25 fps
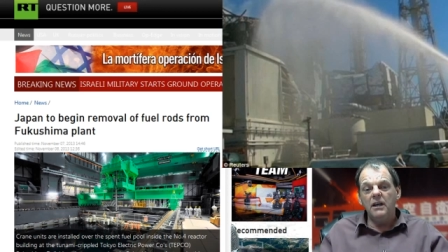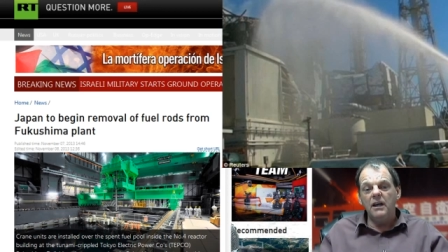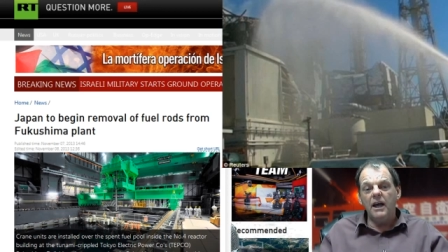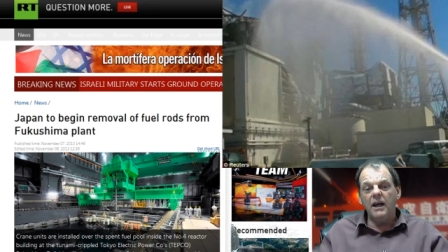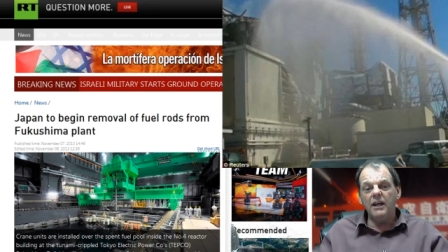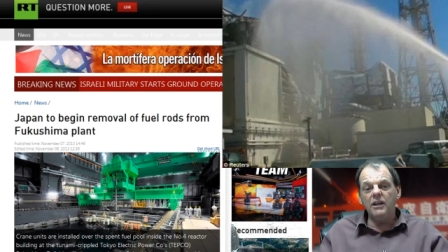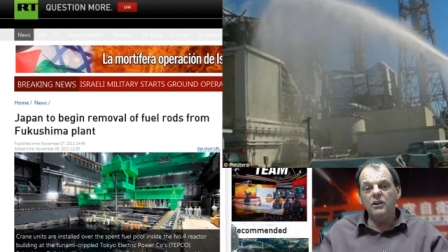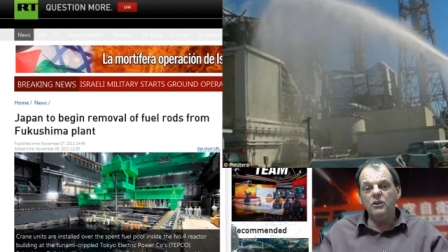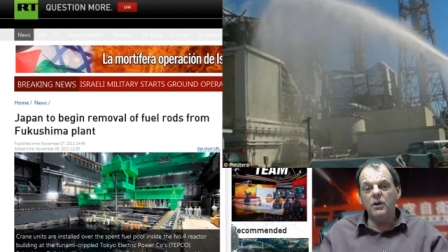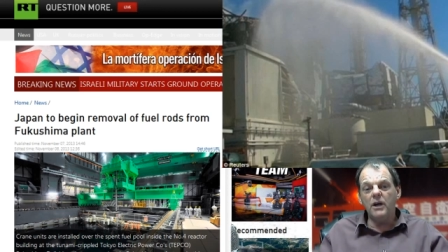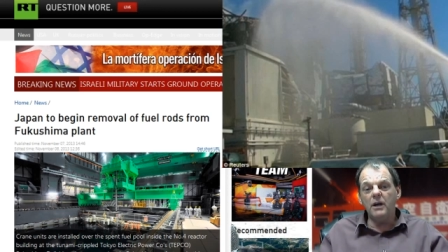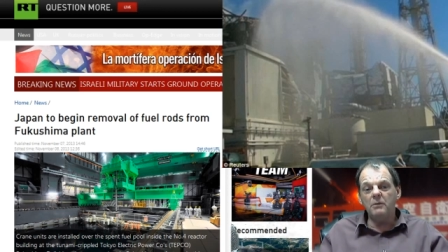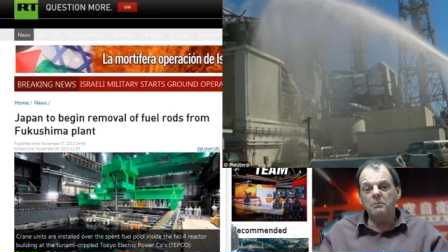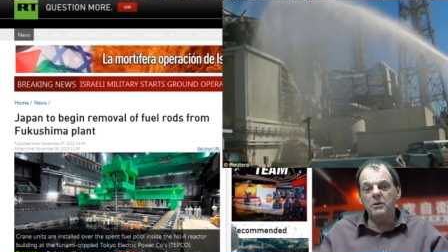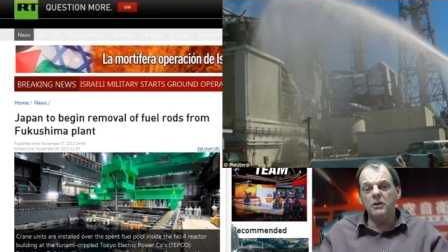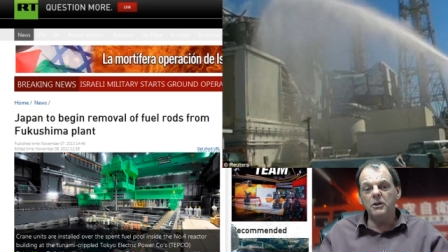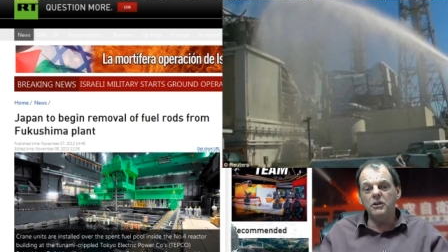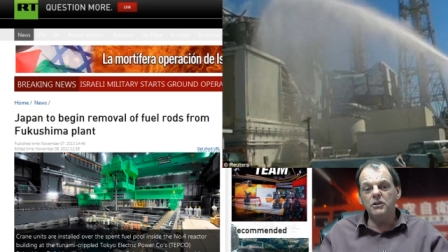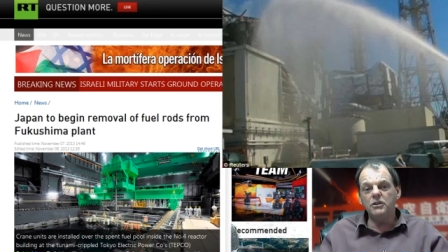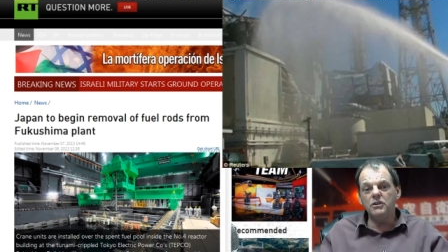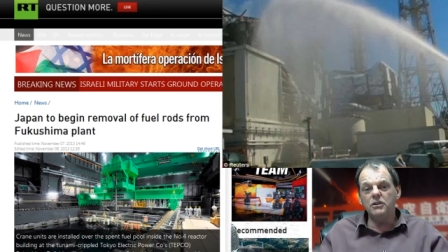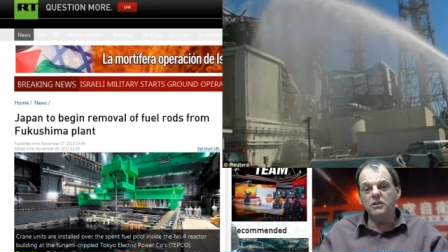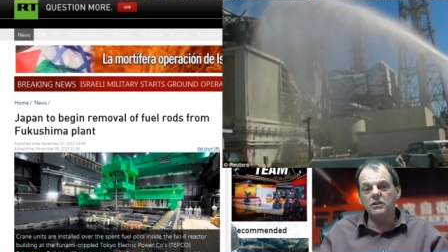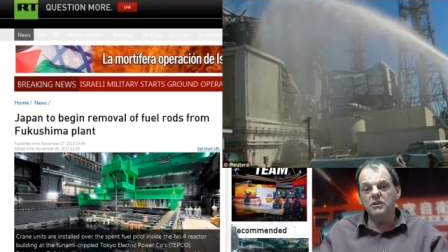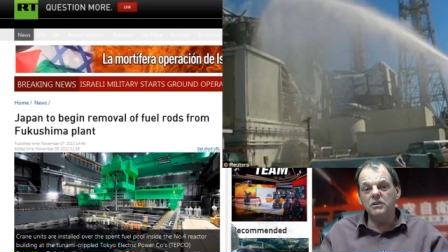and you got
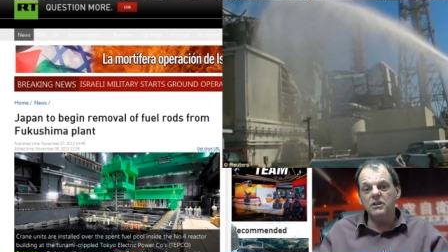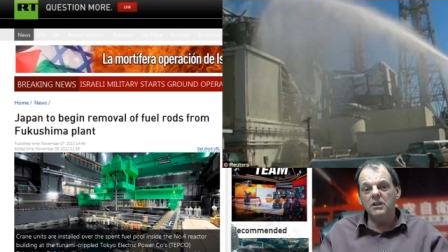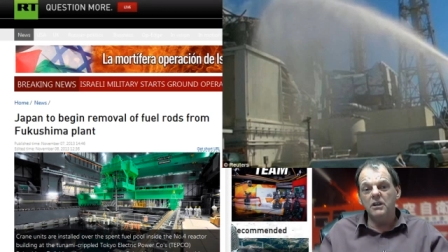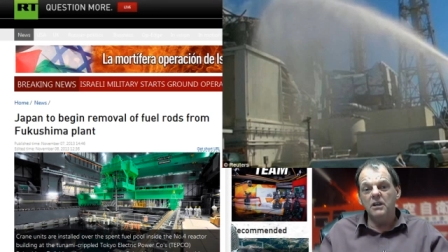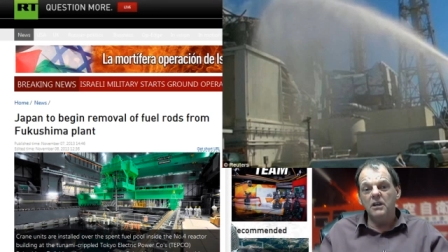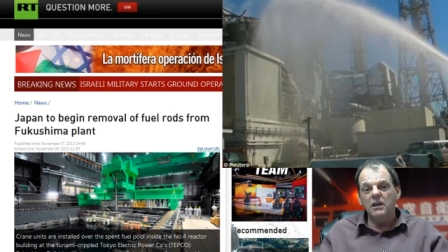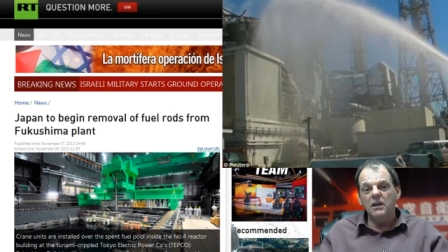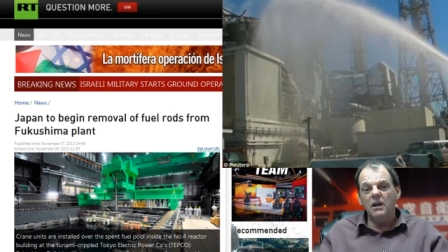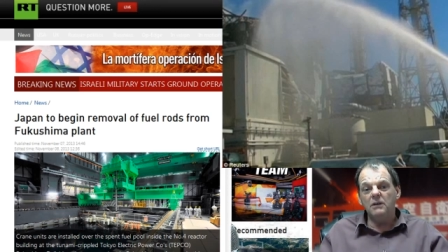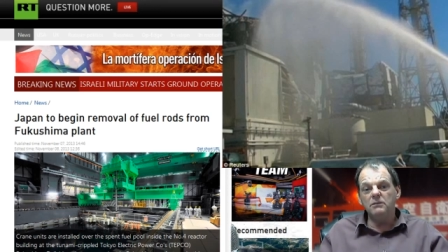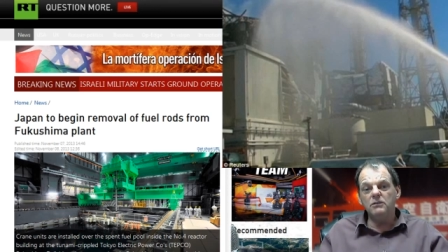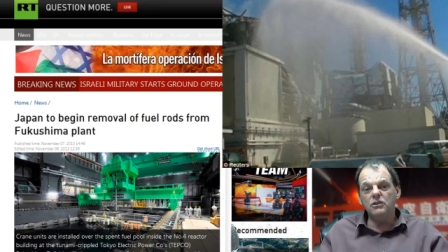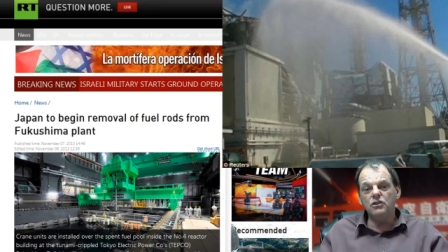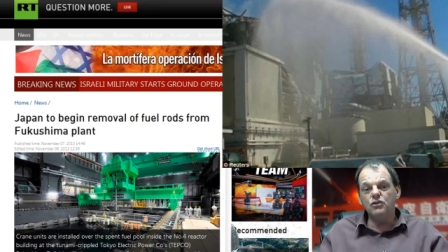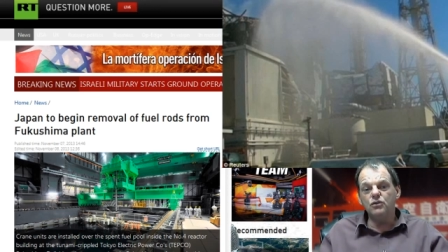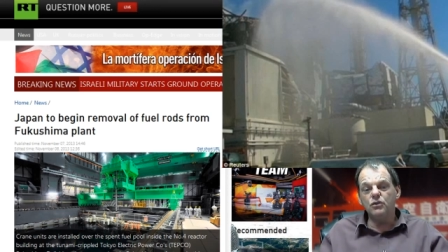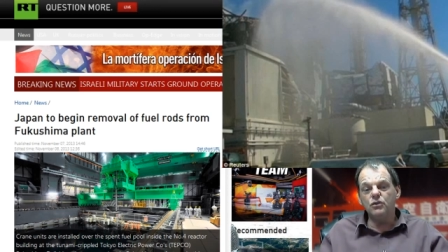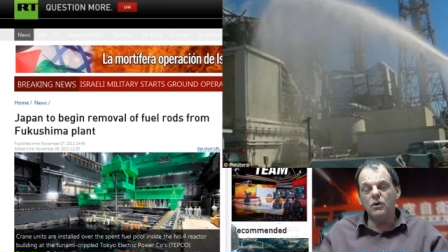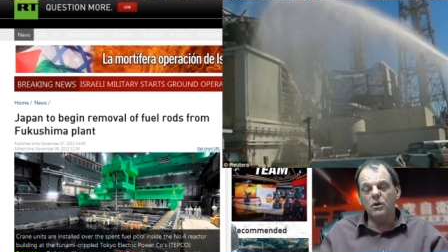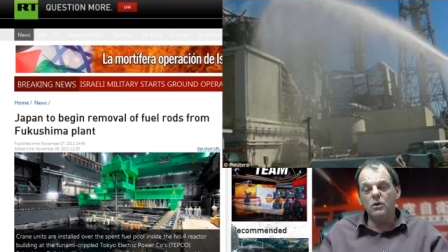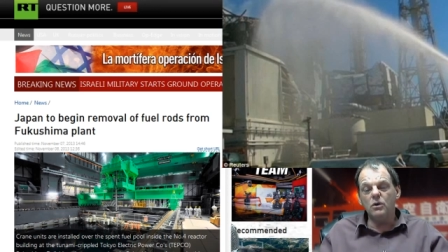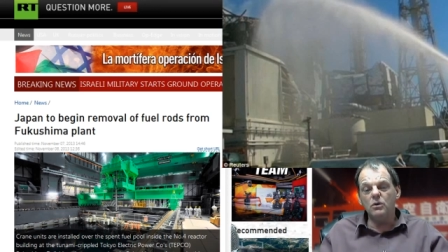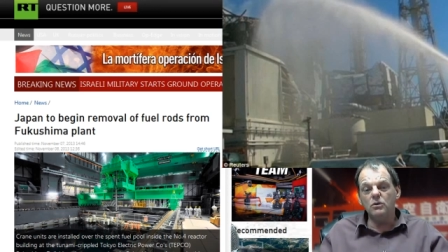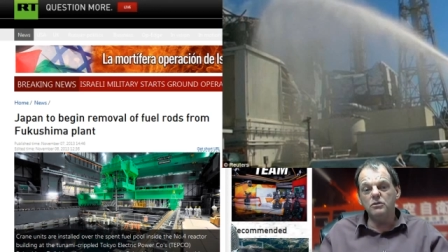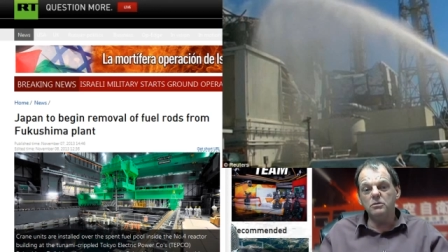pictures of the
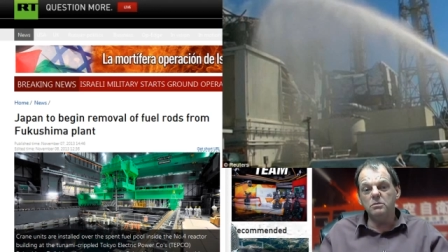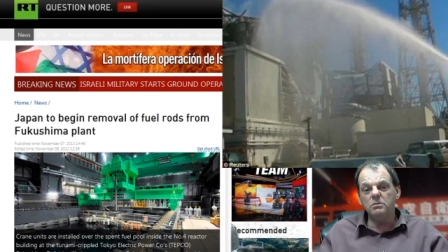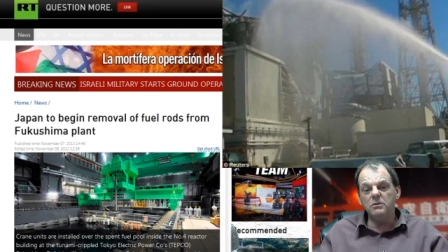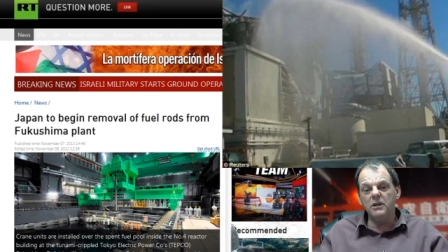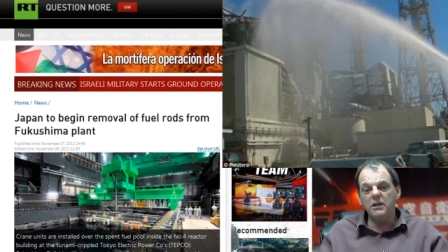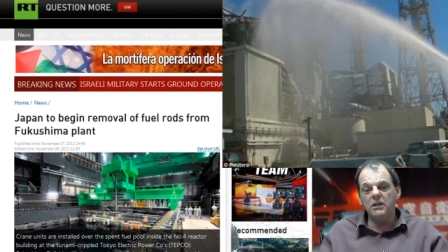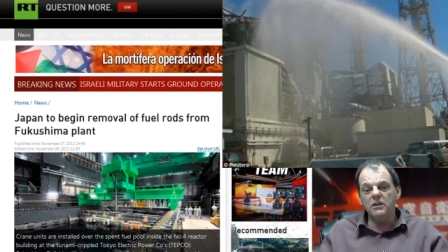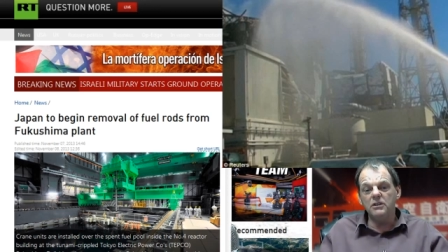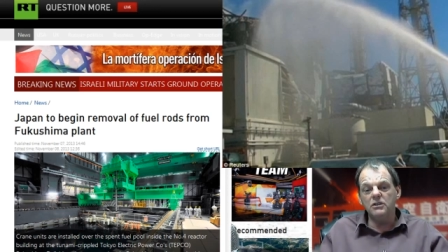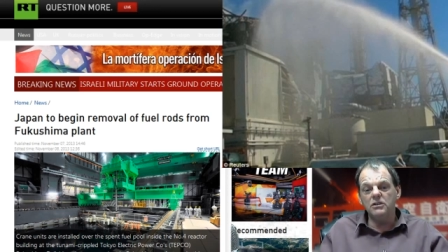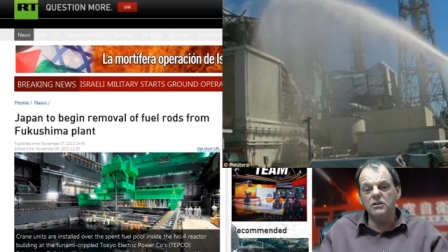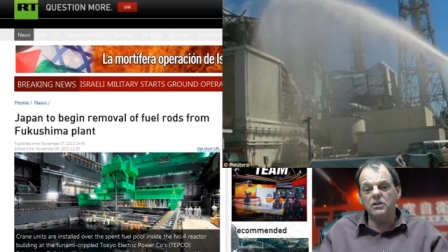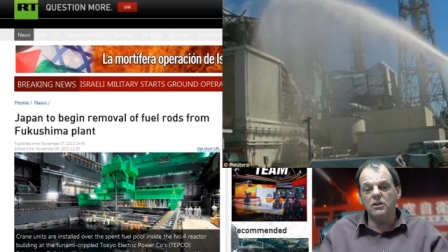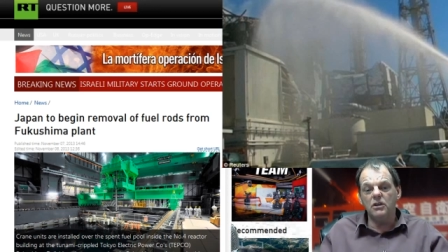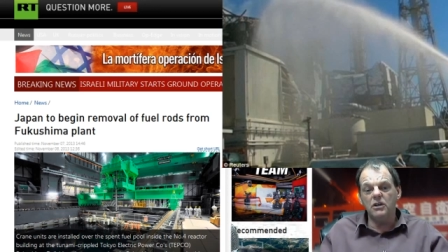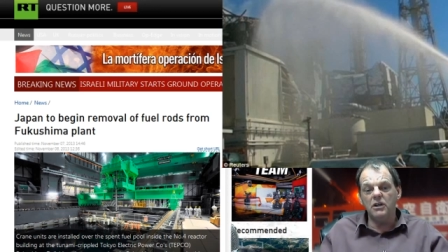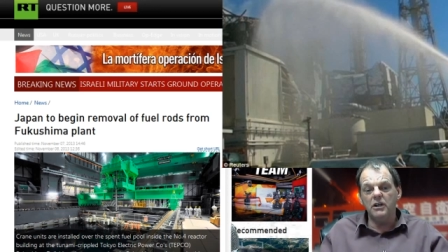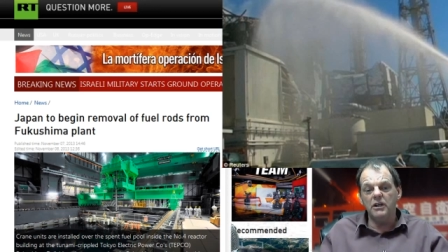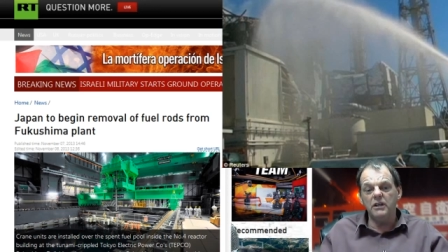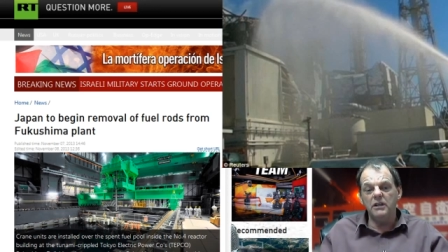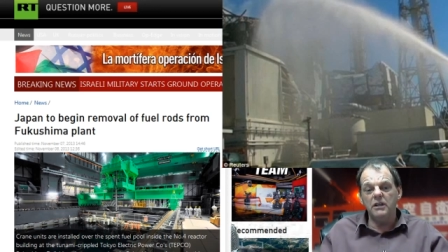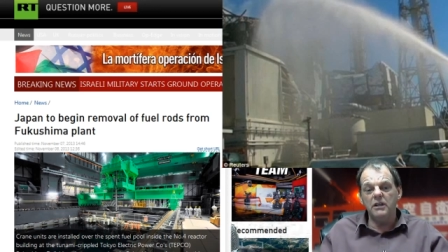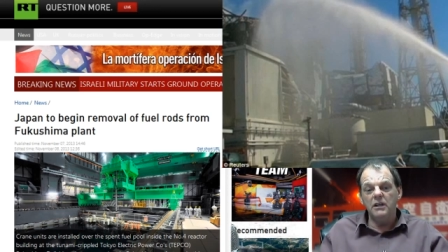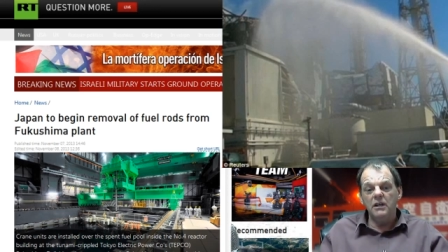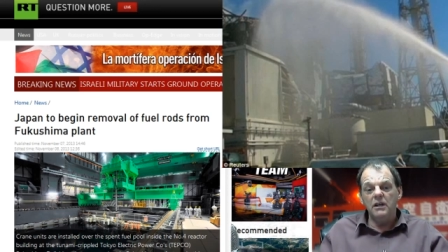drones from the
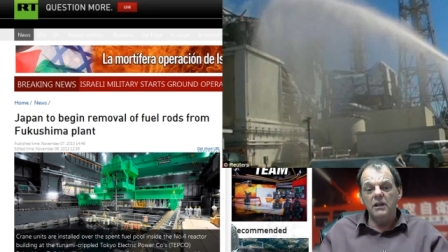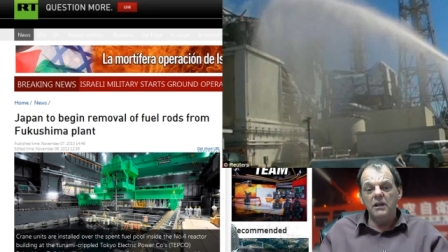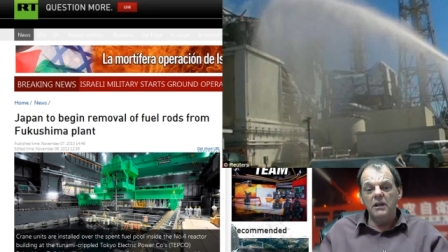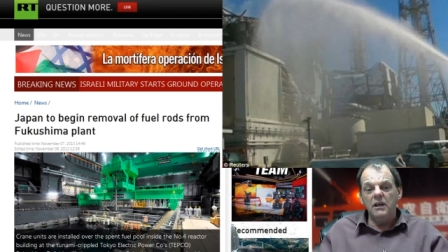inside.